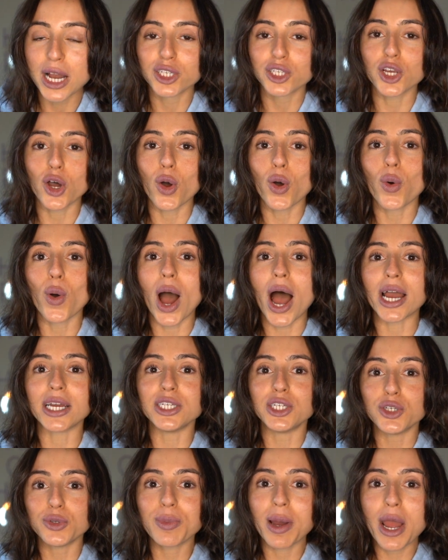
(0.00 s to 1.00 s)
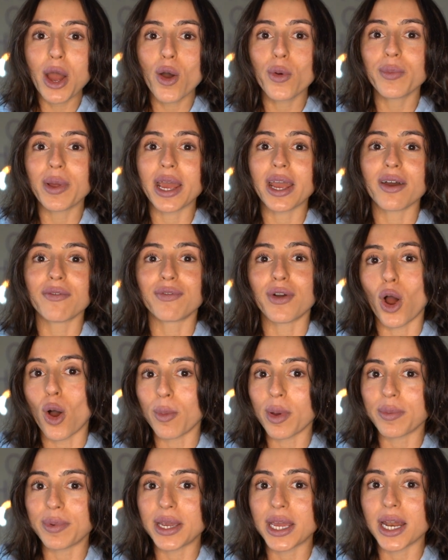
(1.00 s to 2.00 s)
So I do my own makeup for all
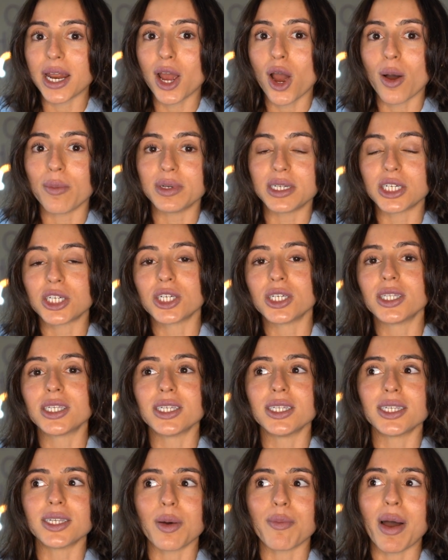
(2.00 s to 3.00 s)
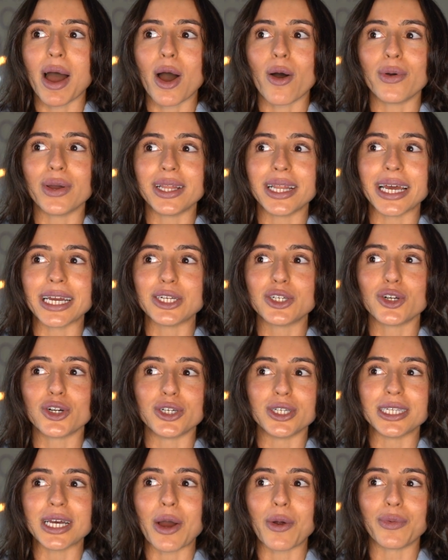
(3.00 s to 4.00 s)
my bikini competitions, and somehow it like
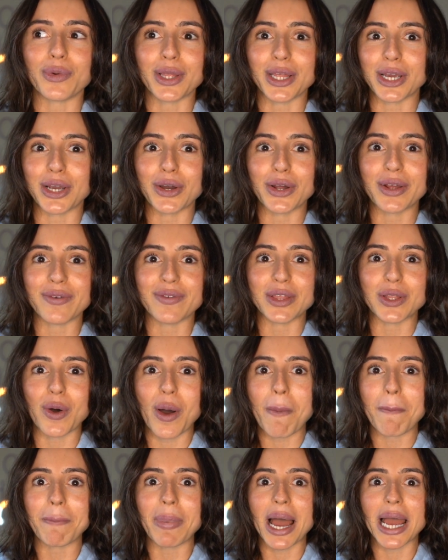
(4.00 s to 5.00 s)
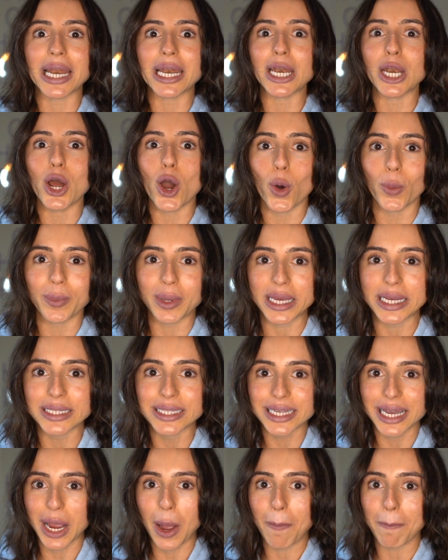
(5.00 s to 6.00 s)
turns out really good, even though I'm by no
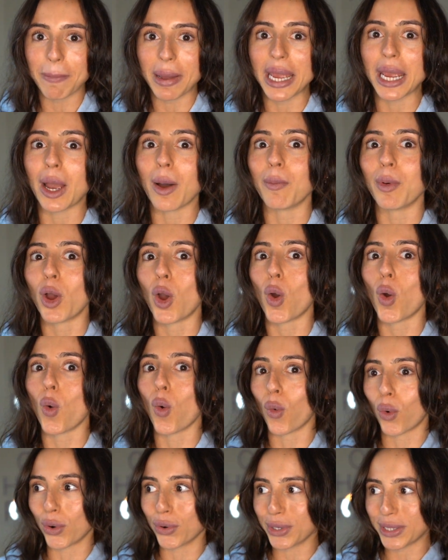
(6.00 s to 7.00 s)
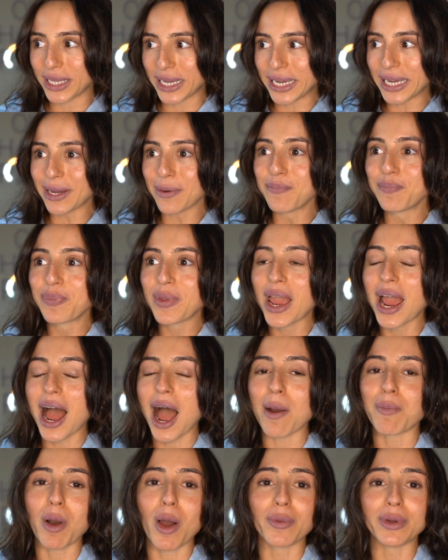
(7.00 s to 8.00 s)
means like a makeup girly.
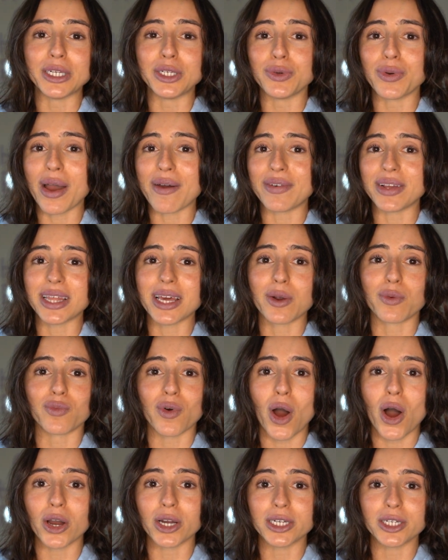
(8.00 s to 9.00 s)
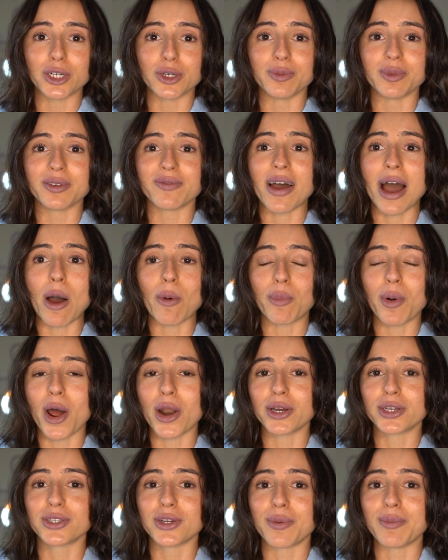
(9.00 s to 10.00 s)
I probably do everything wrong in terms of how
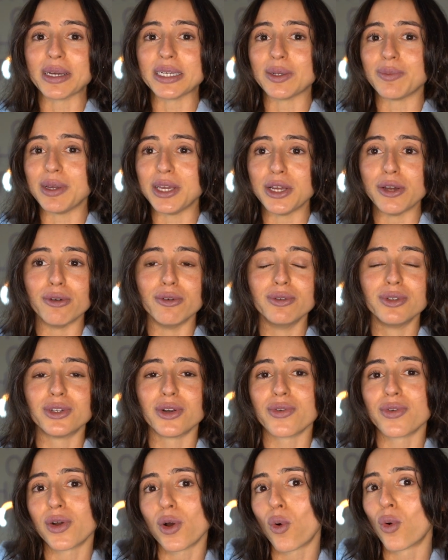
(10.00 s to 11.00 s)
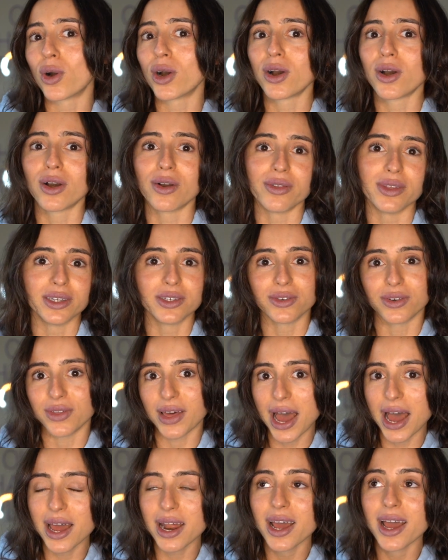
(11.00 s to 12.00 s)
products are meant to be used, or their order, or this or
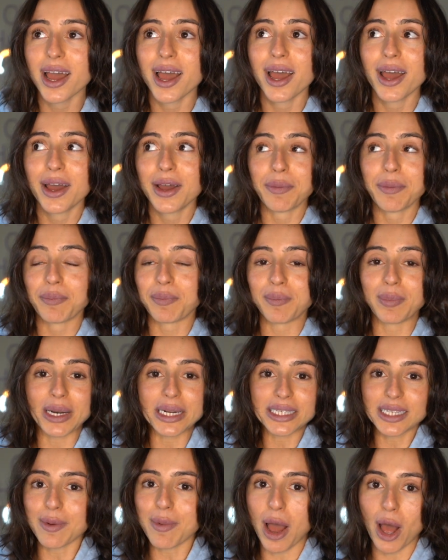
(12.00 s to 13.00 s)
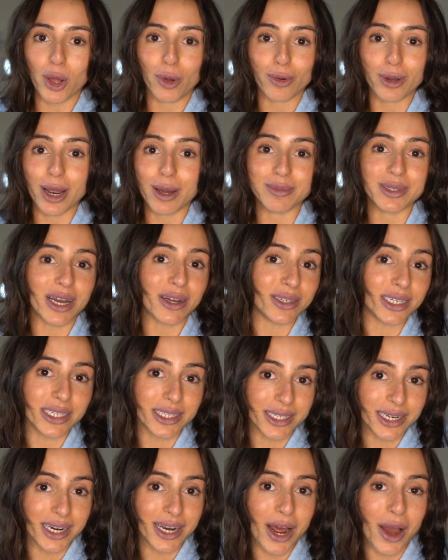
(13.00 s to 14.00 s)
that. But it somehow comes out
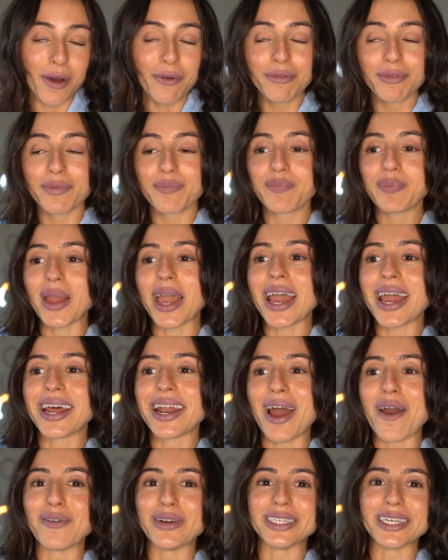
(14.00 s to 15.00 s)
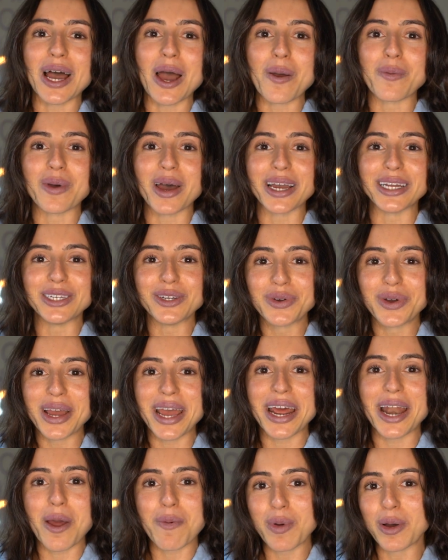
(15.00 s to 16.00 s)
decent enough. And every time I do it
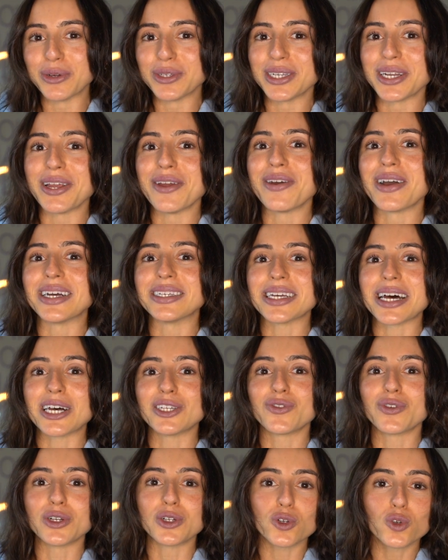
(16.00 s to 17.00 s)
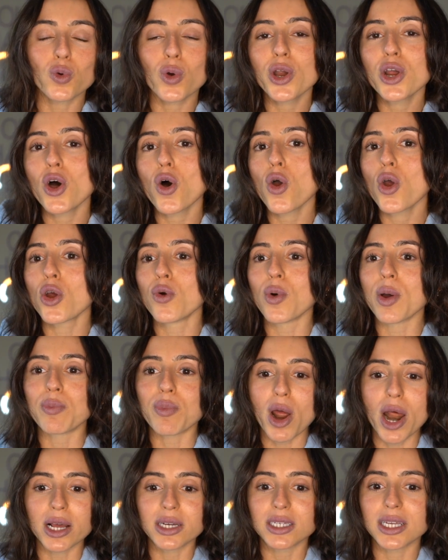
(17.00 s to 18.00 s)
and I post it, you guys ask for a tutorial or what
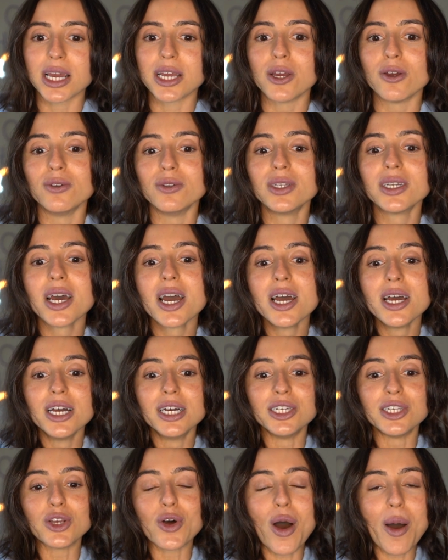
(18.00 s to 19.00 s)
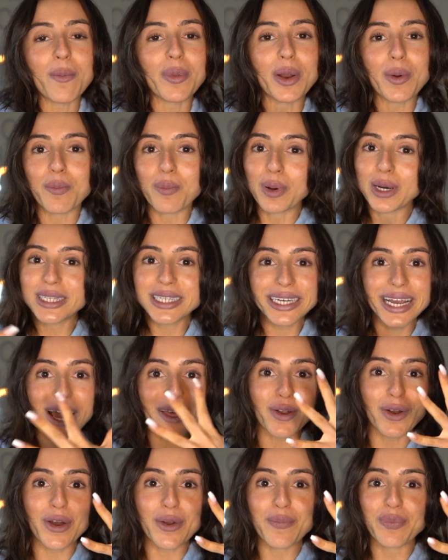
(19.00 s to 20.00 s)
products I use. So I'm gonna put
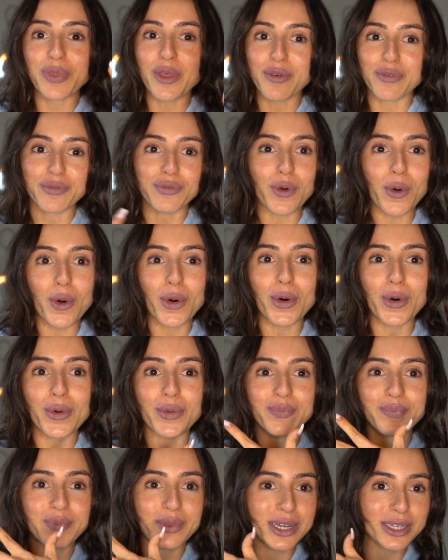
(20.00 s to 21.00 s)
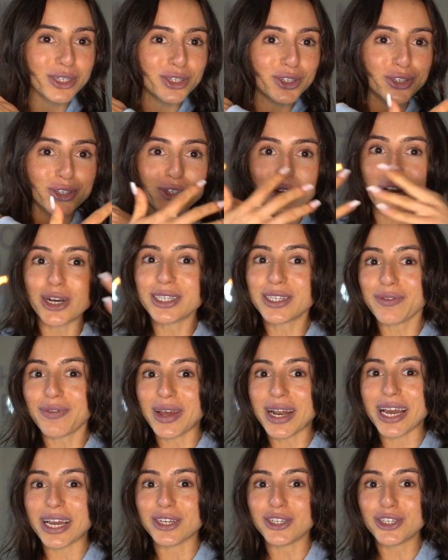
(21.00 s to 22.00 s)
together the full start to
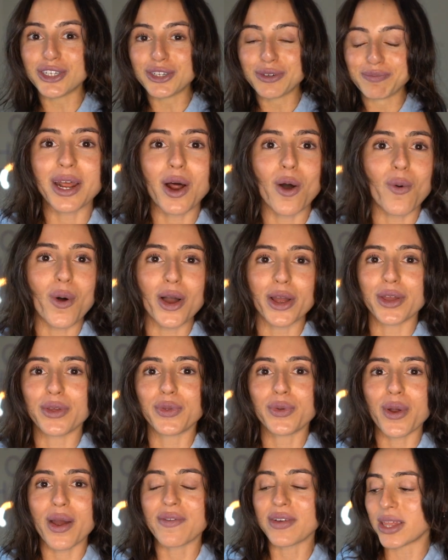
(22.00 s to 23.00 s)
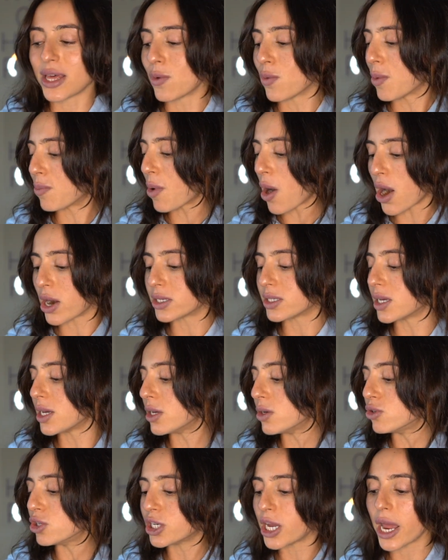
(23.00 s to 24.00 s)
finish, and I'll walk you through everything, what products I
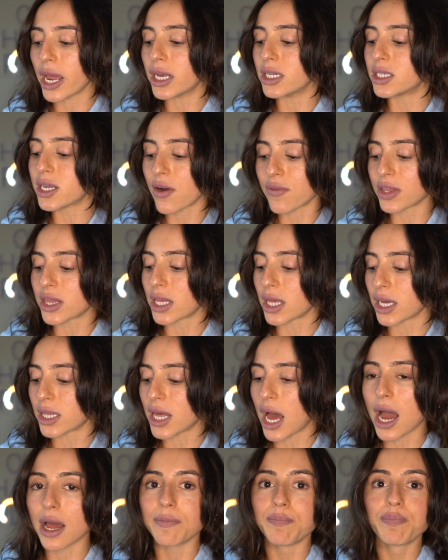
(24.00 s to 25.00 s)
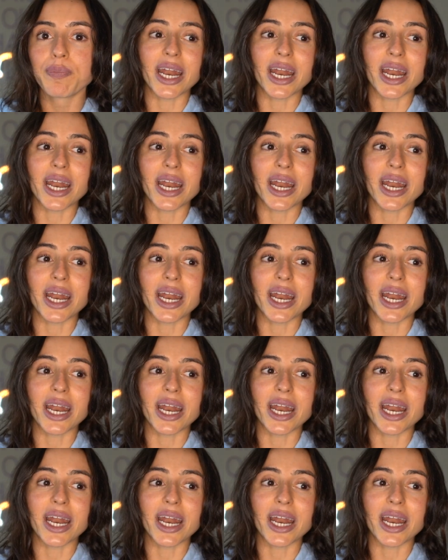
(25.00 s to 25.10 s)
use, shades, everything like that.